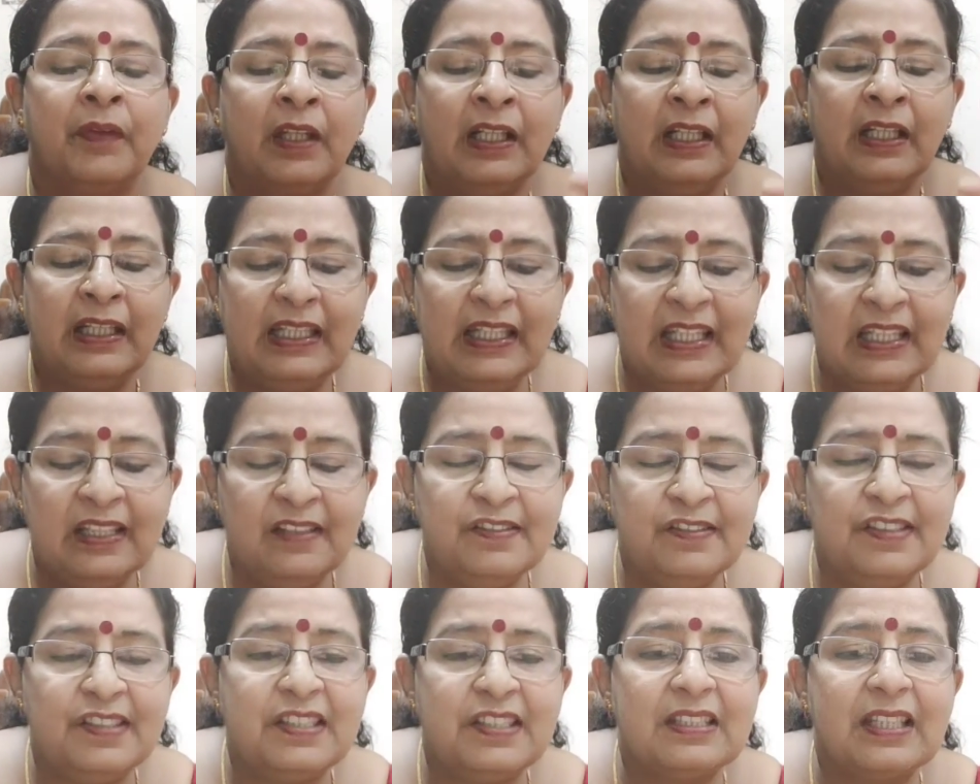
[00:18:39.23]
in
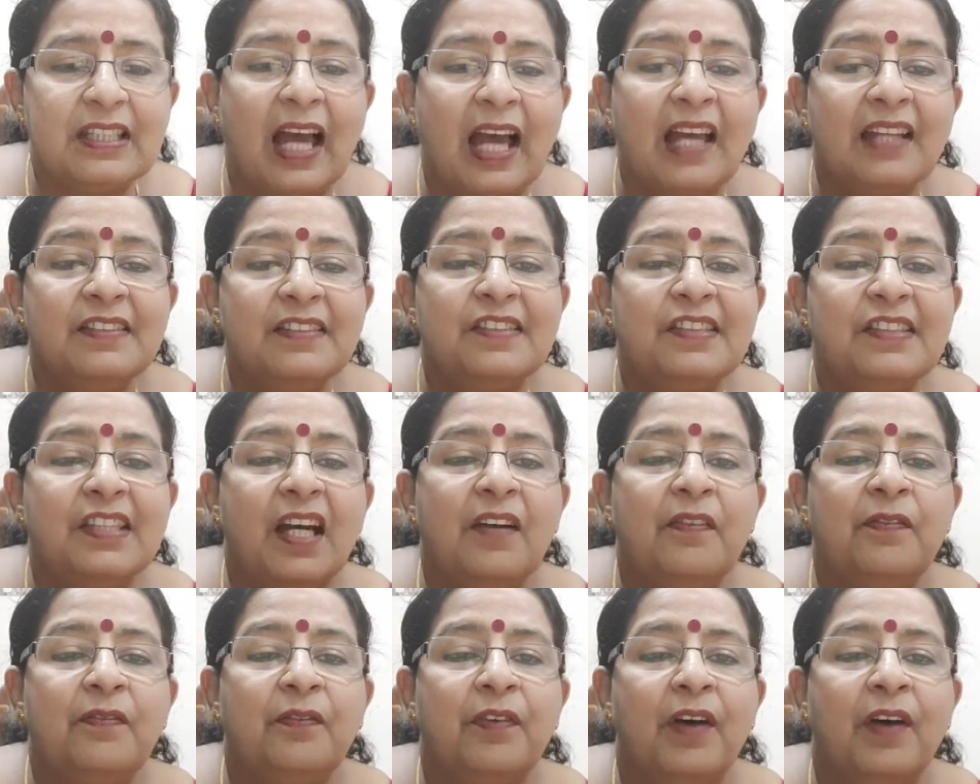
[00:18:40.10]

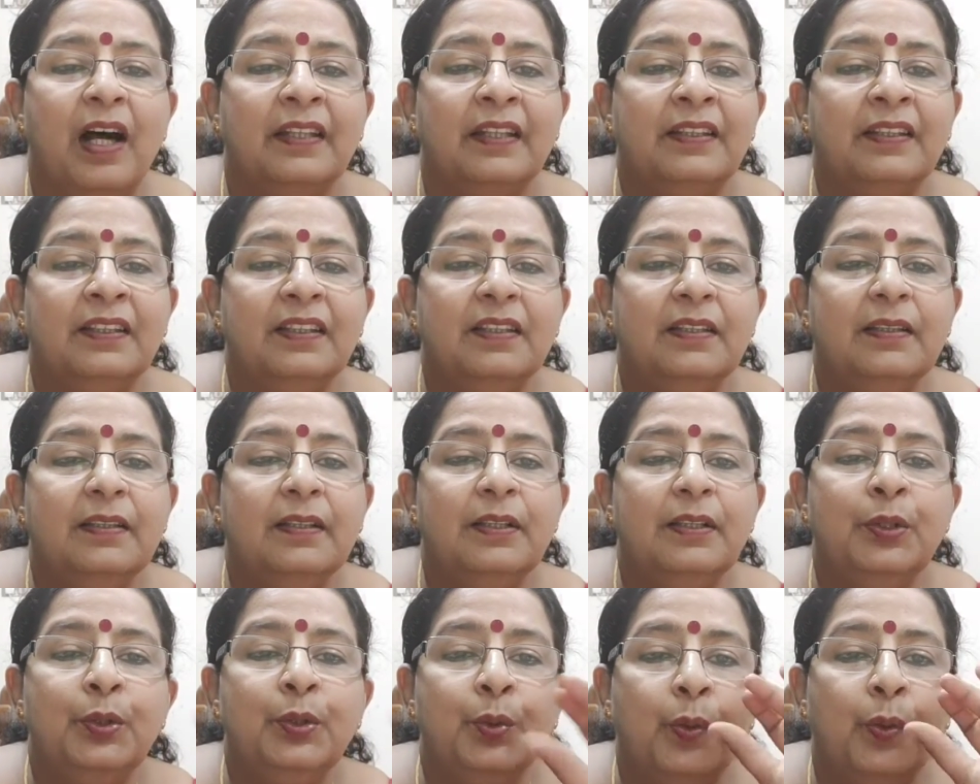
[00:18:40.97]
stanza 1,
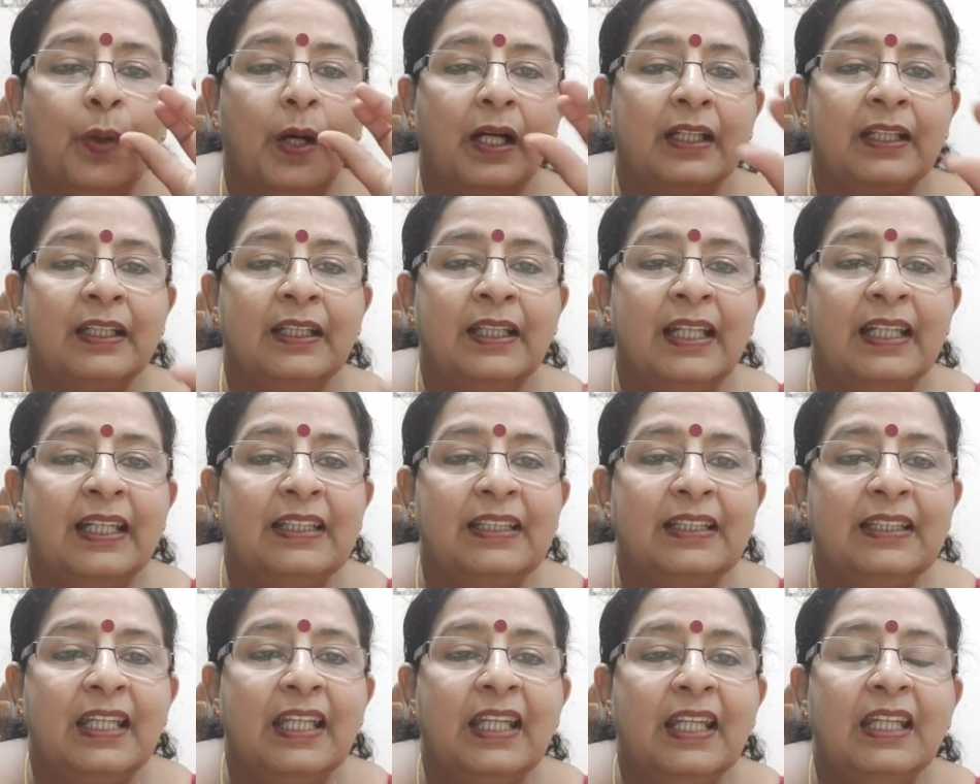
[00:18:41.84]
you are
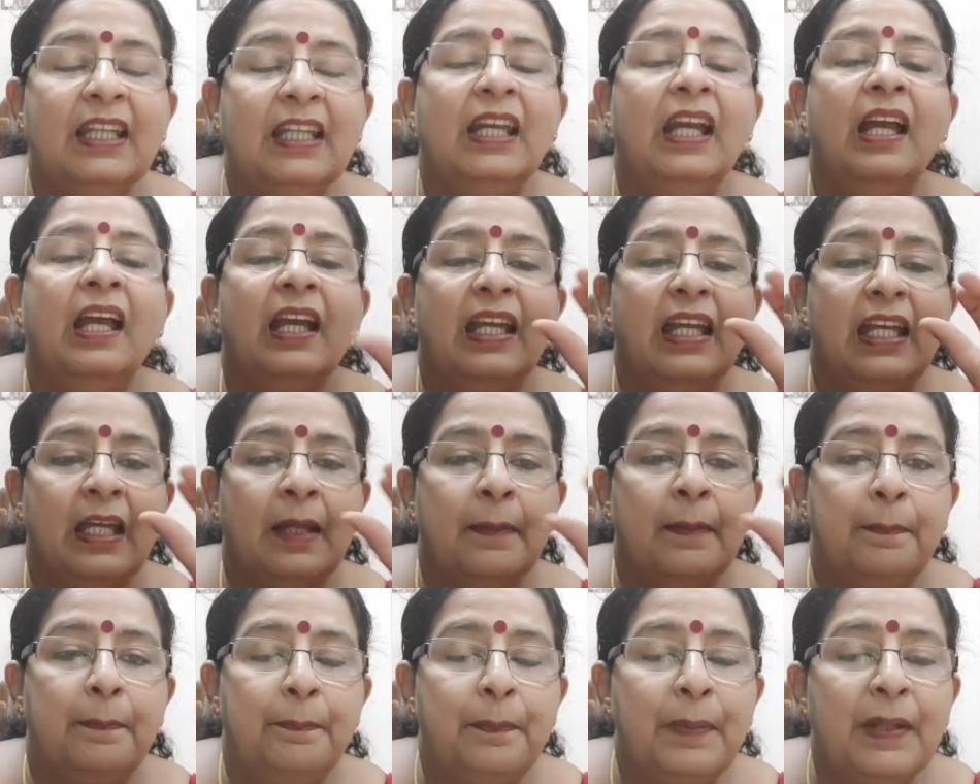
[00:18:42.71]
getting a
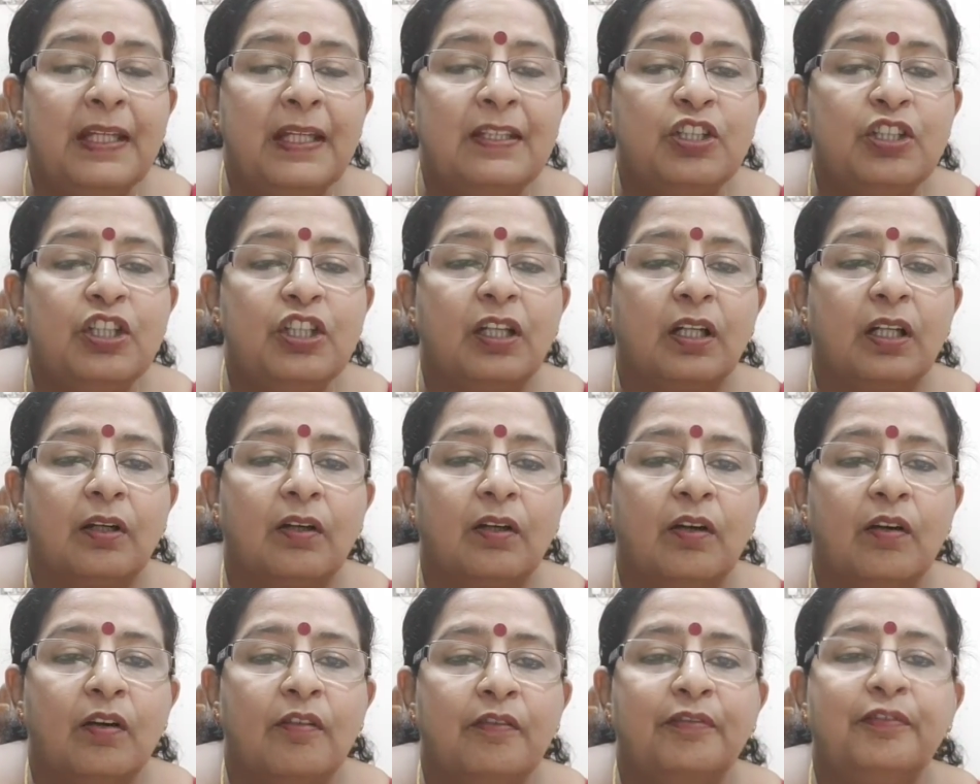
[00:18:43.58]
picture
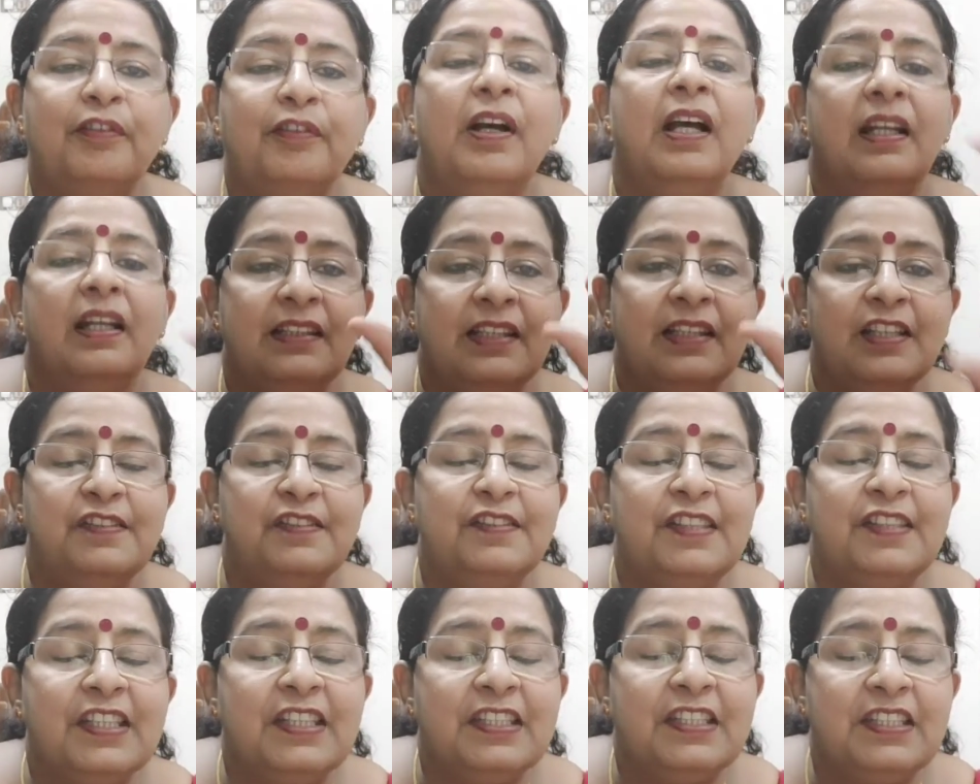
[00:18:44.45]
of the
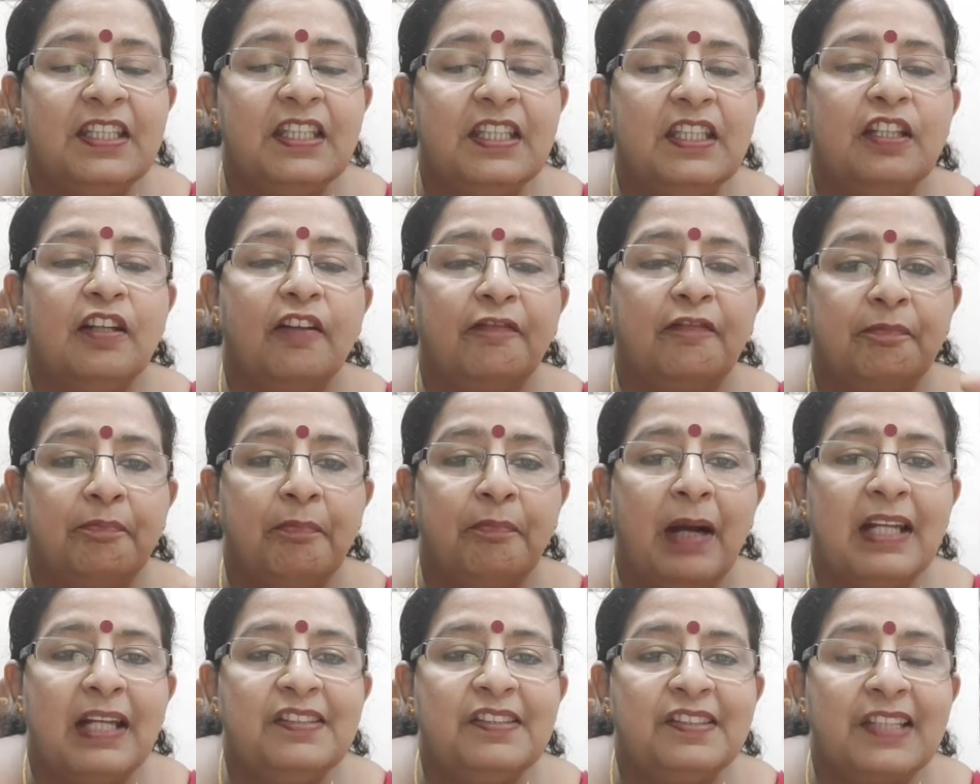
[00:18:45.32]
city of
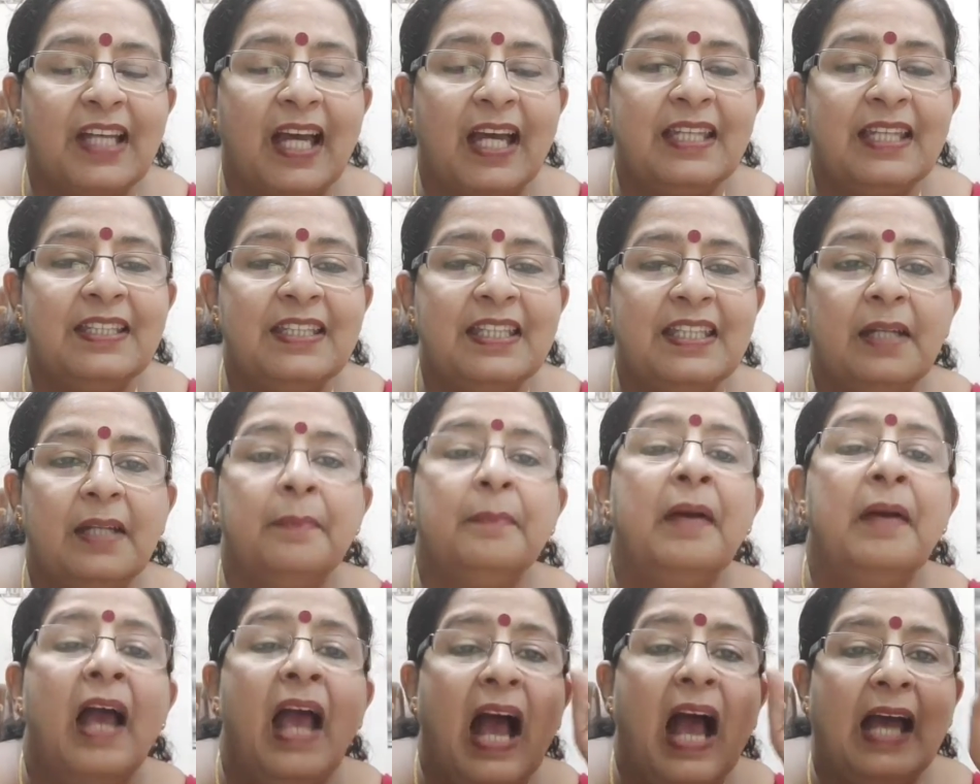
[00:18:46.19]

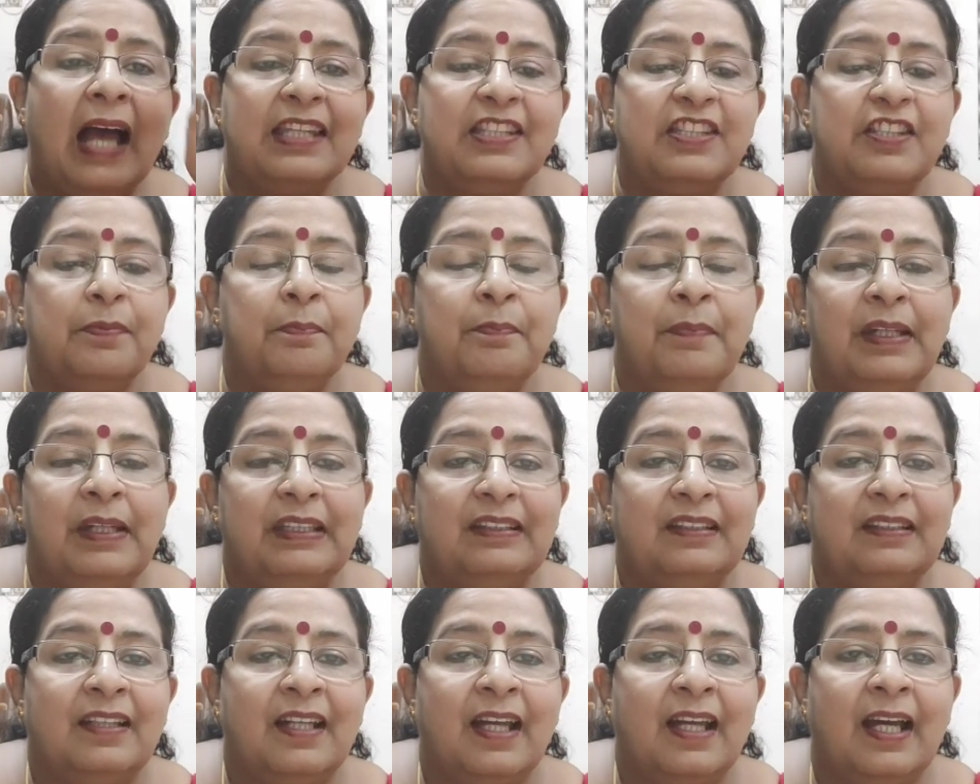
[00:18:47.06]
Byzantium at
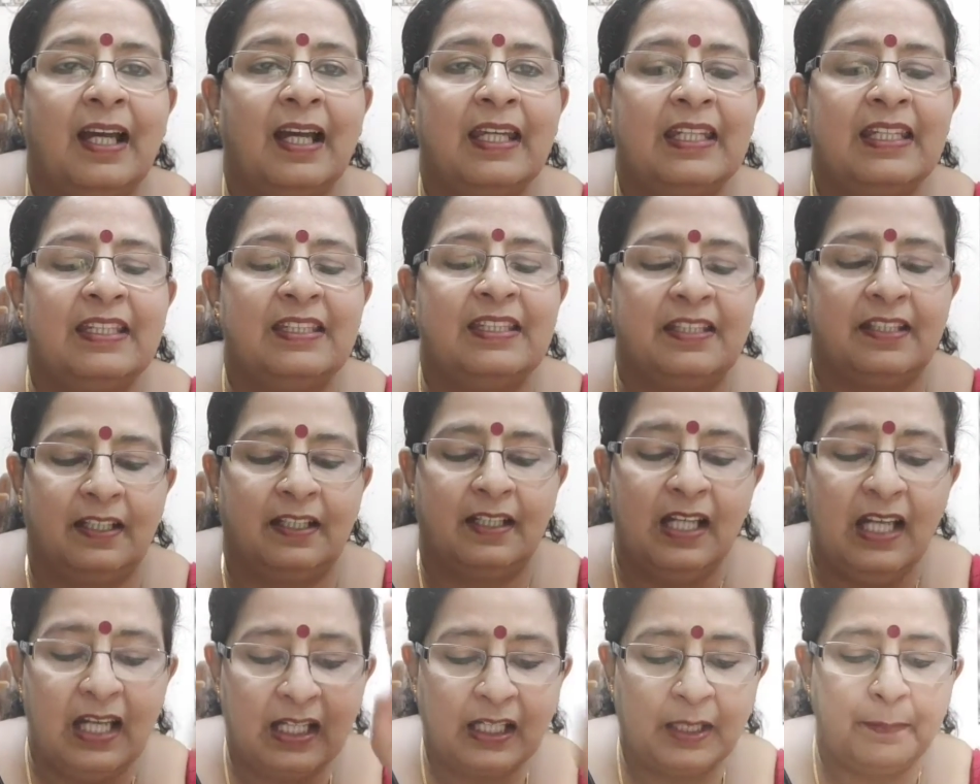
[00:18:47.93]
midnight.
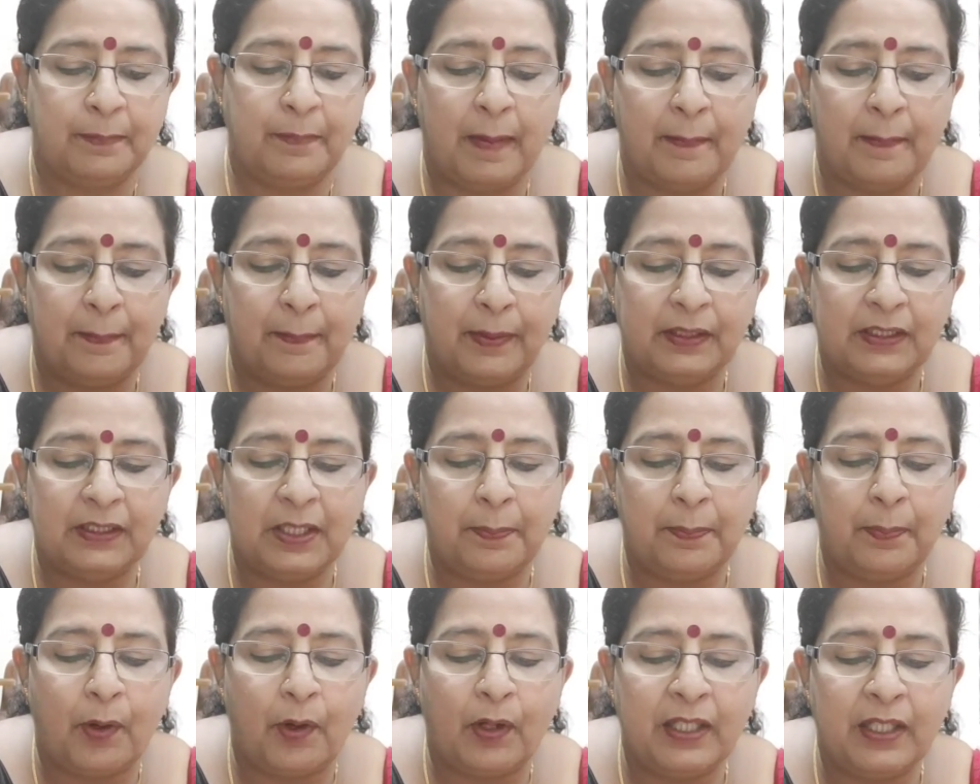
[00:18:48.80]
Remember the
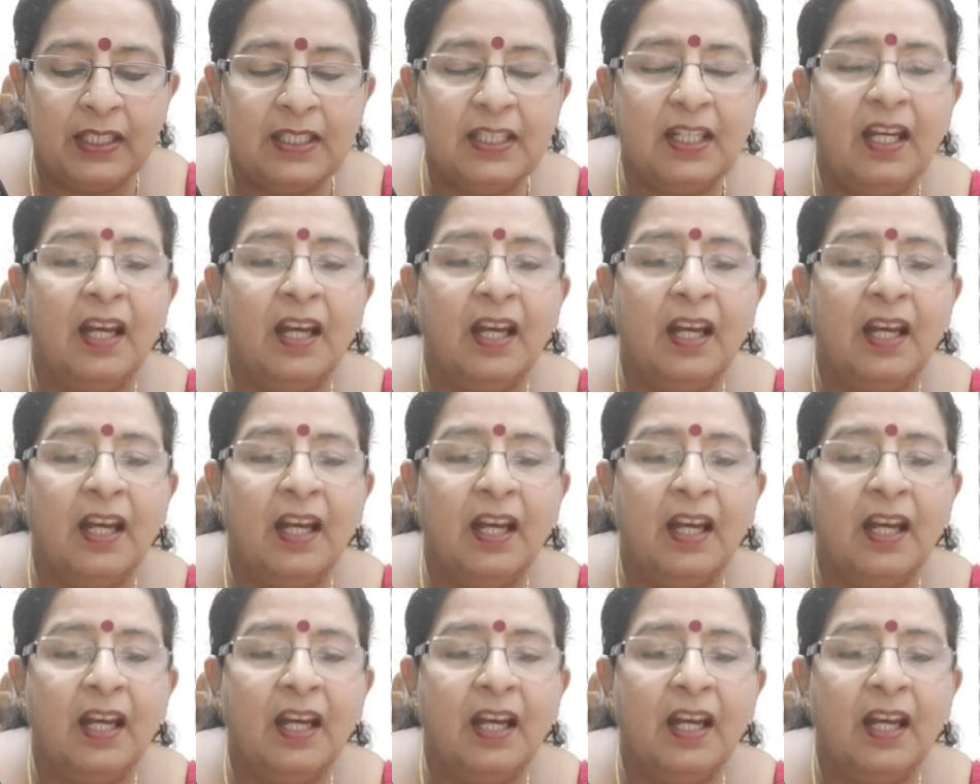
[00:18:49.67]
point?